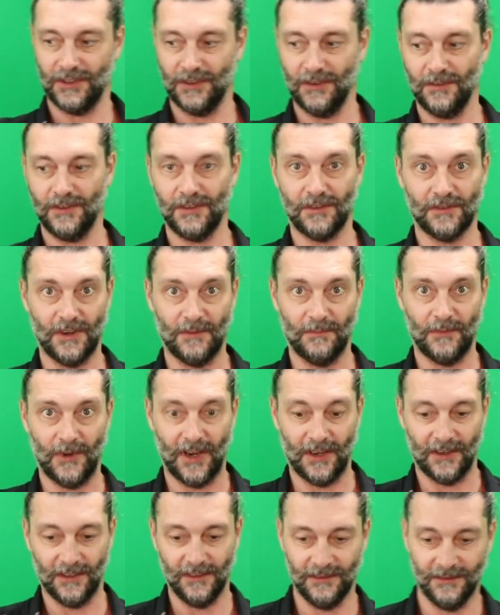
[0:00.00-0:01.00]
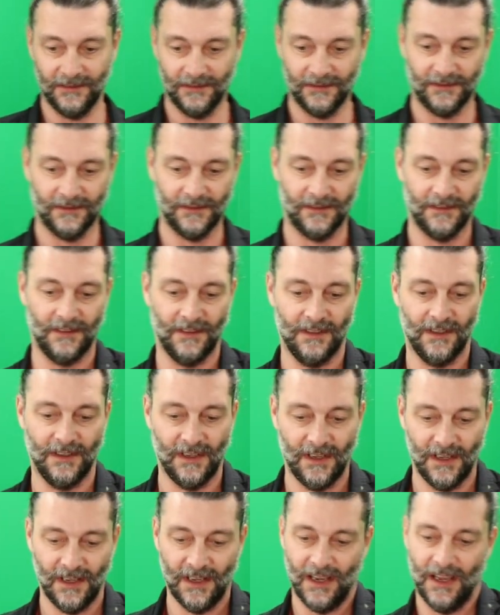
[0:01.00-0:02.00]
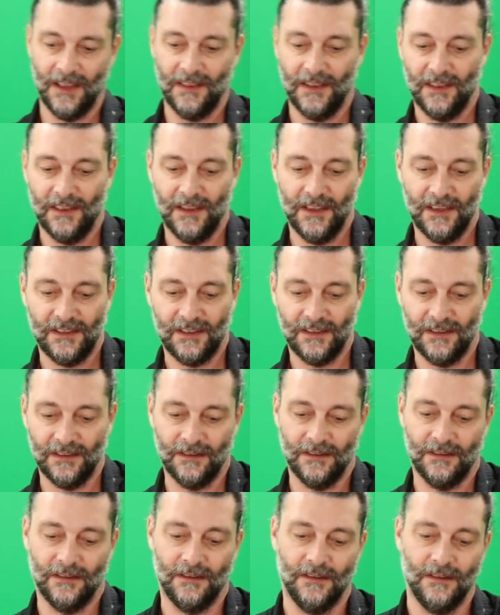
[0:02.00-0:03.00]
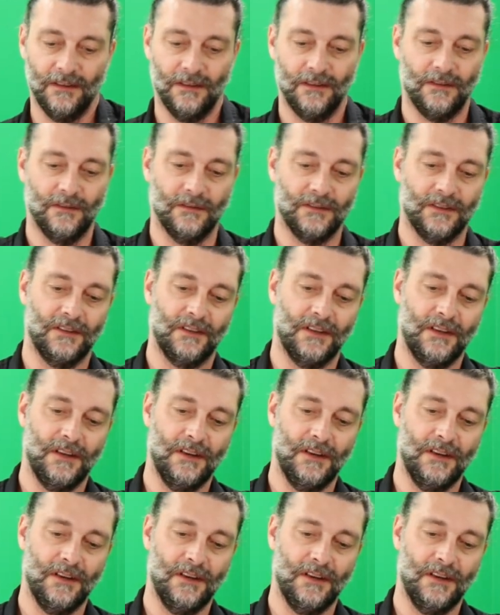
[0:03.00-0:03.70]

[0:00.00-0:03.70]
SodaStream bottle, and then this goes onto